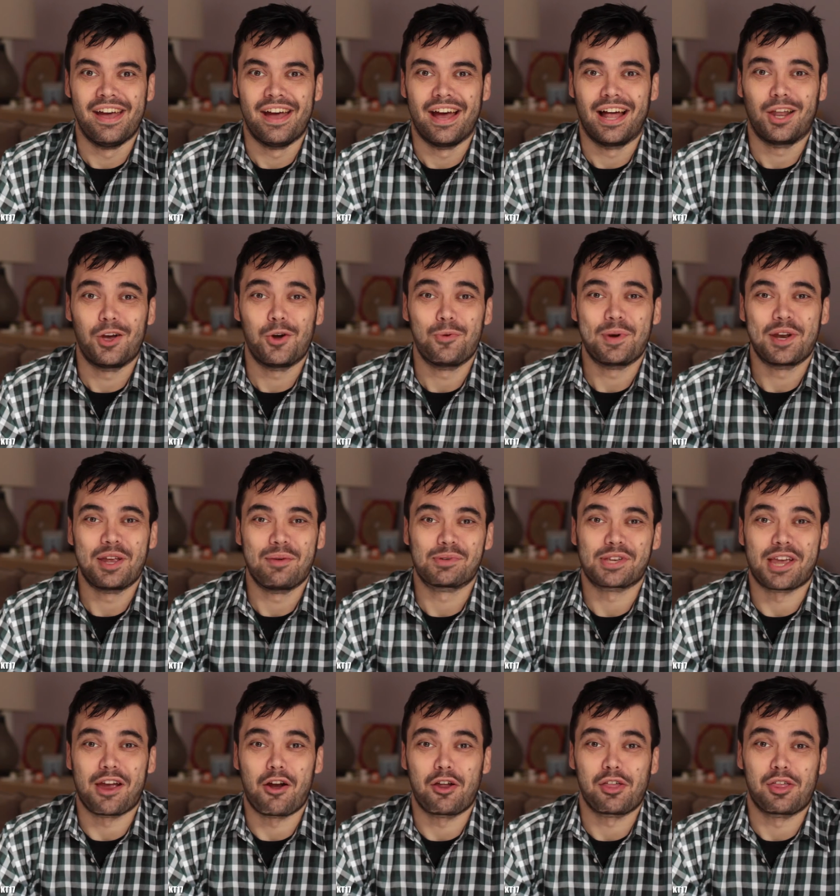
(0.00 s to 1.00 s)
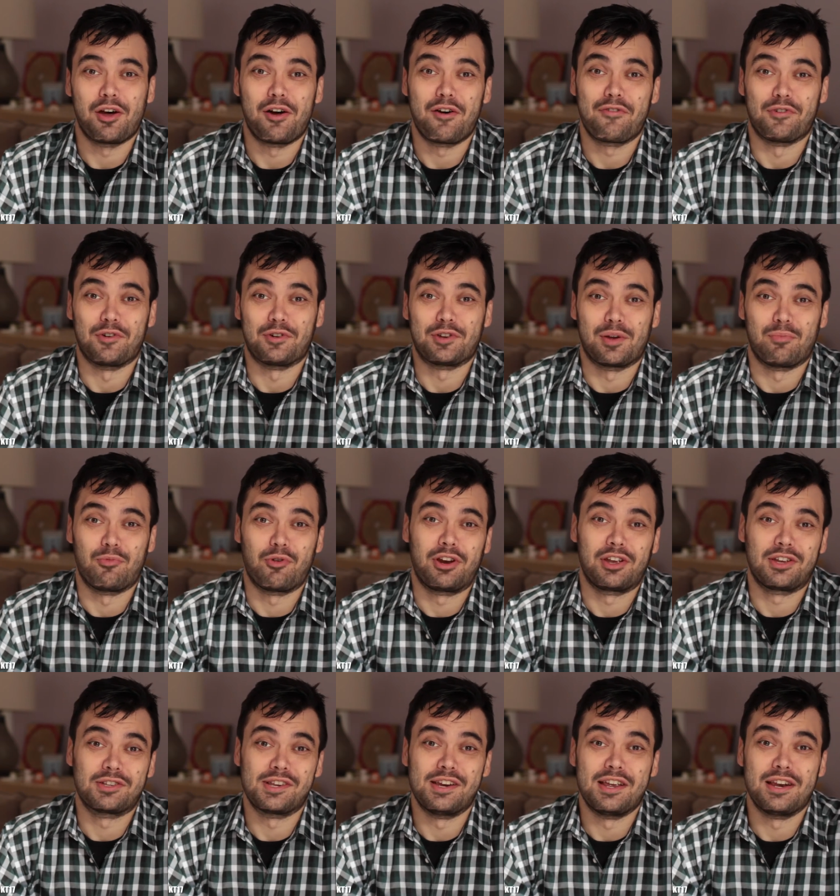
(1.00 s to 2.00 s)
Hello, my name's Gareth Harfoot. I'm
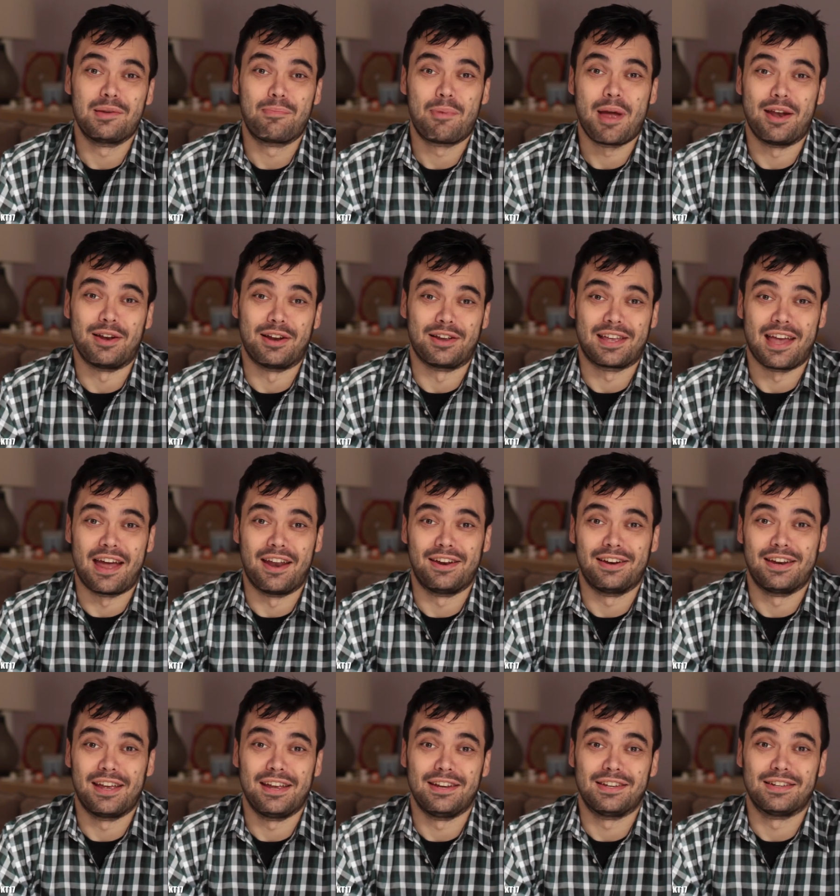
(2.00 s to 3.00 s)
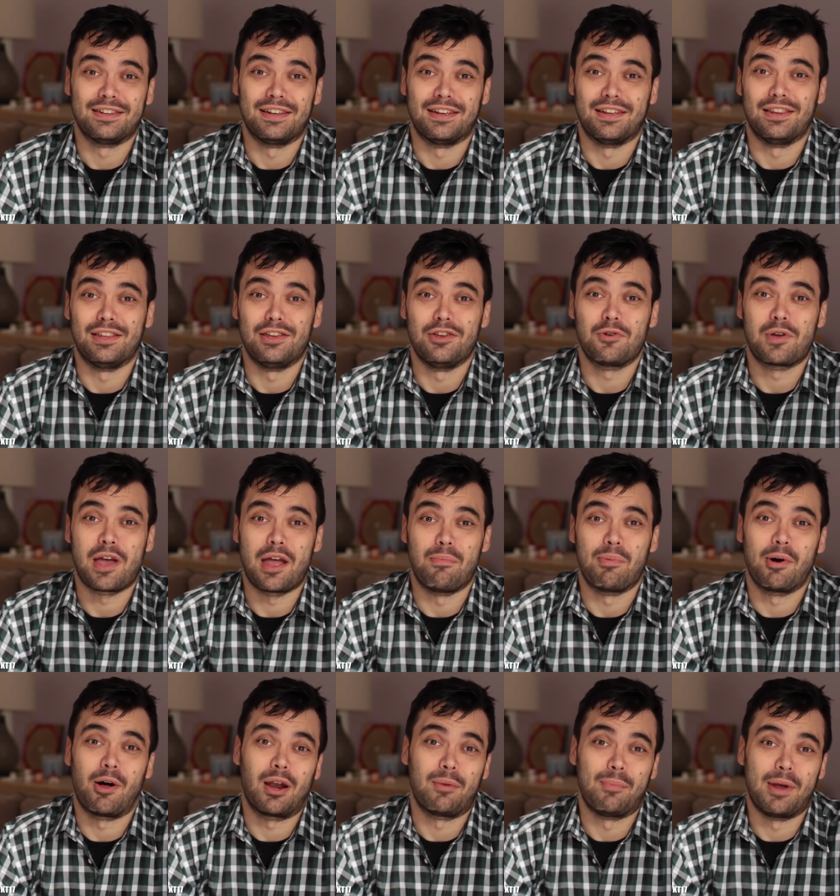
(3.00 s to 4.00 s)
running as an independent candidate in the UK
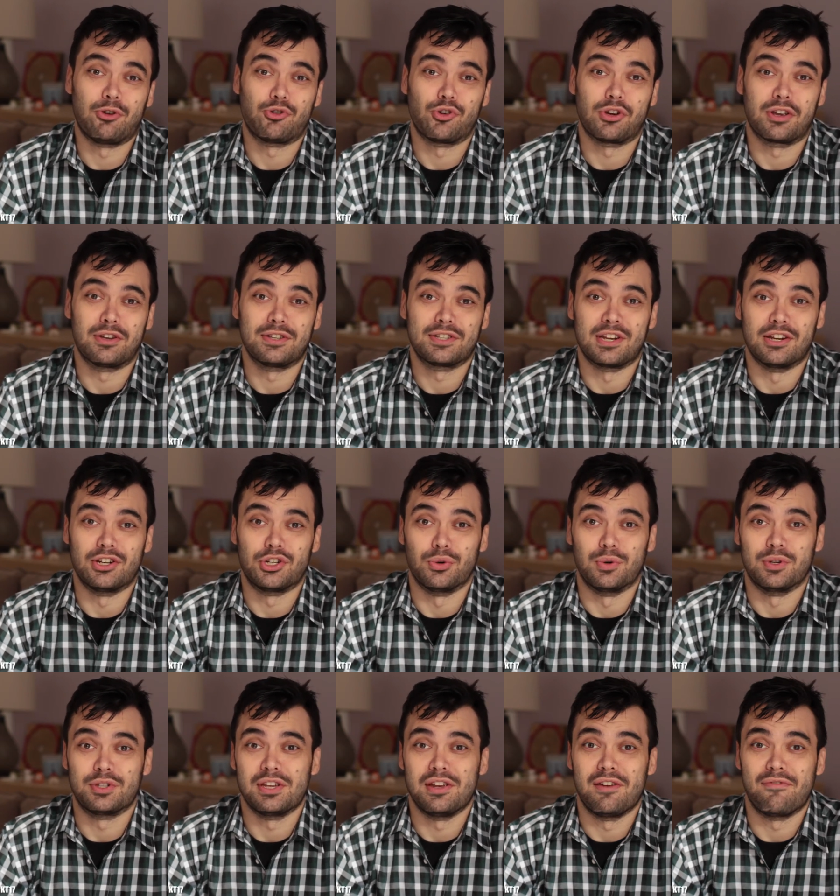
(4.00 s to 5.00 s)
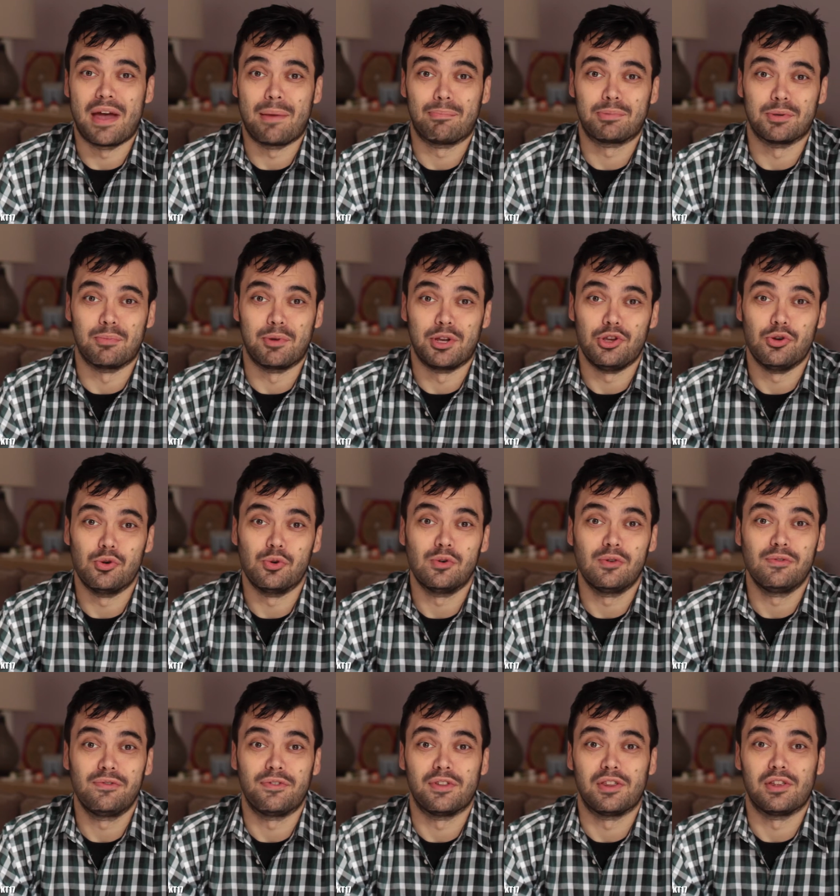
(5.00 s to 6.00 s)
parliamentary constituency of Epsom and
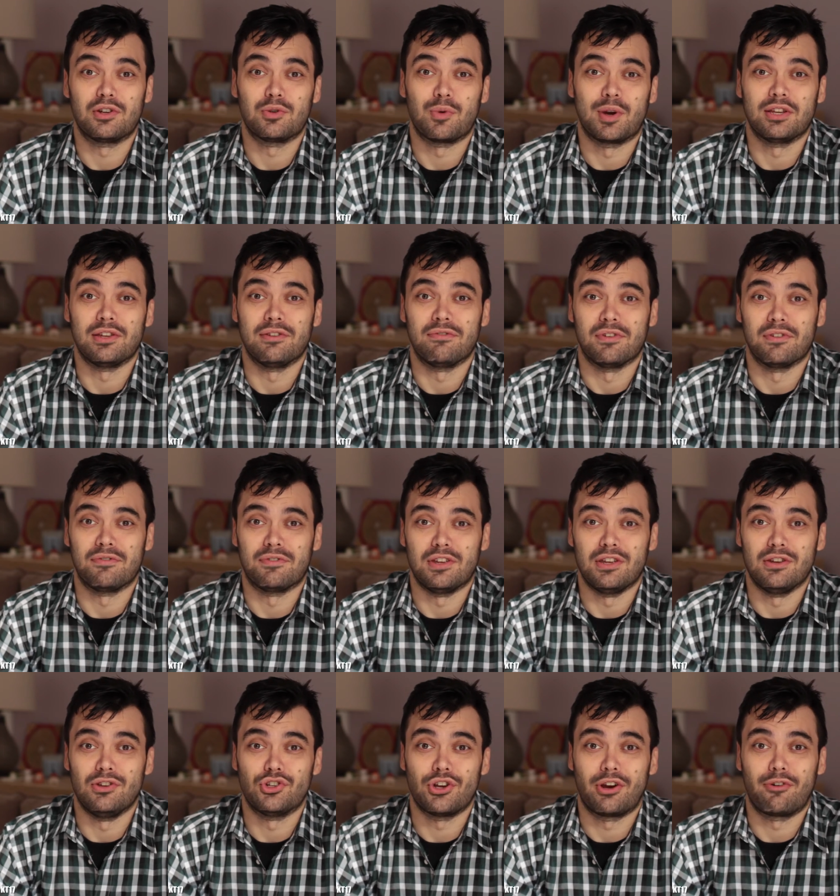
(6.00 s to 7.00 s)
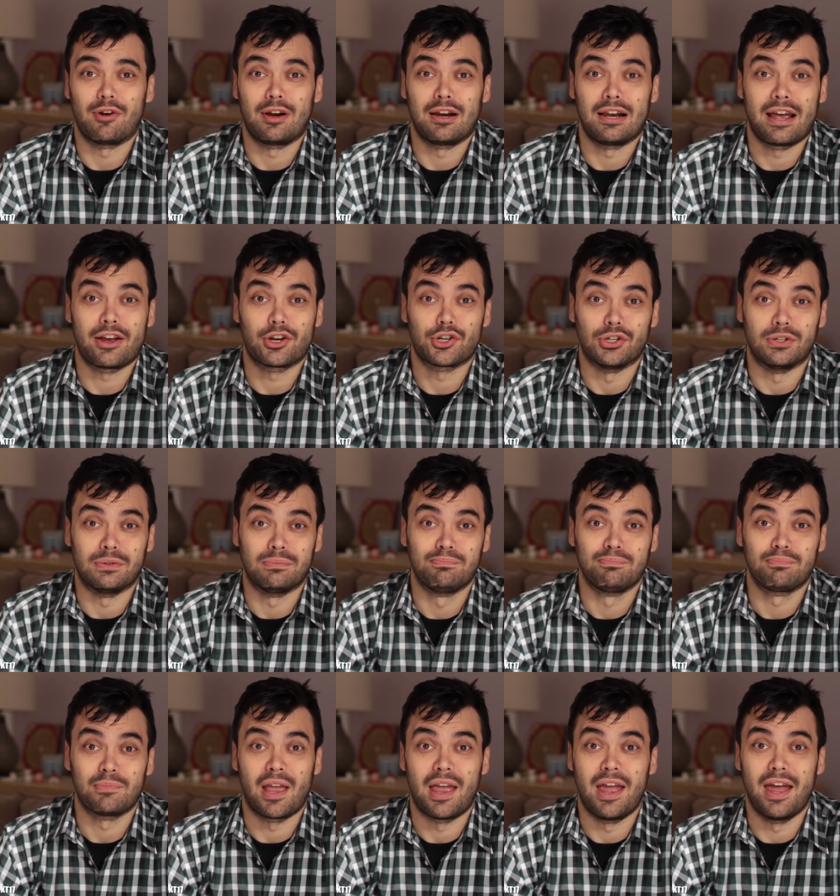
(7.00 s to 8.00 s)
Ewell for the 2015 general election.
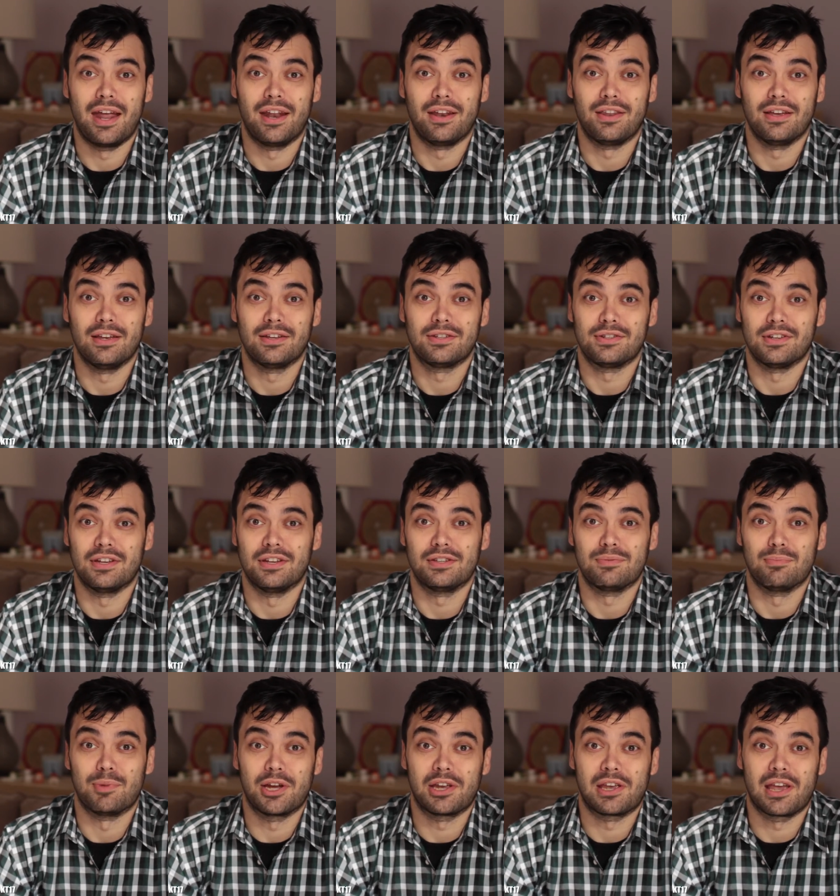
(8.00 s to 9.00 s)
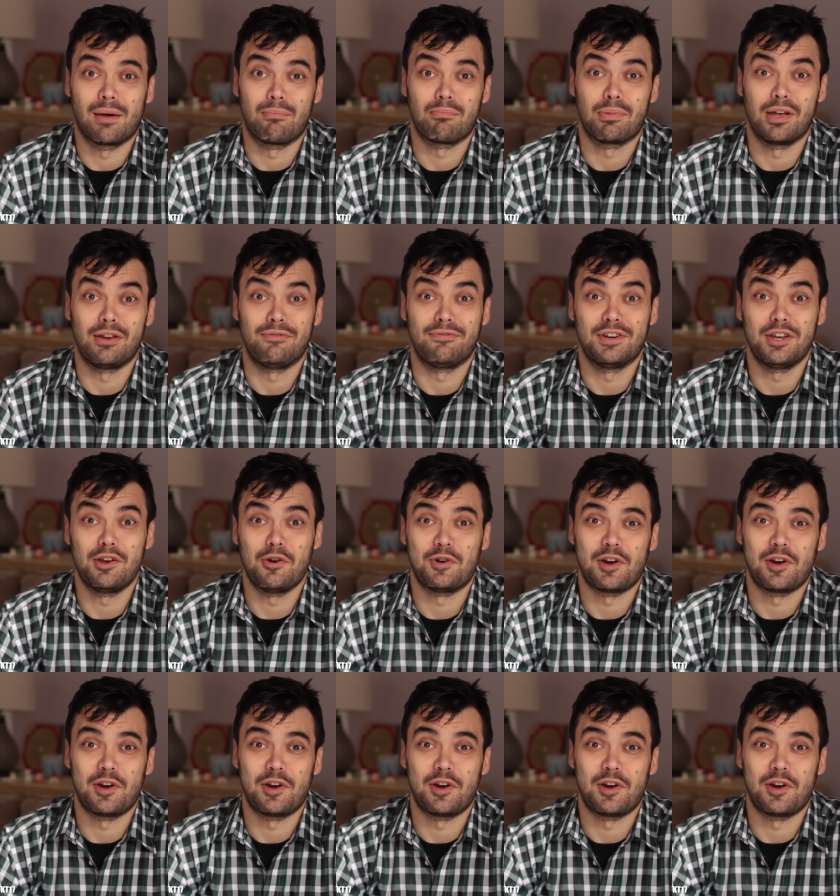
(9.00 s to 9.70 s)
And this is my campaign video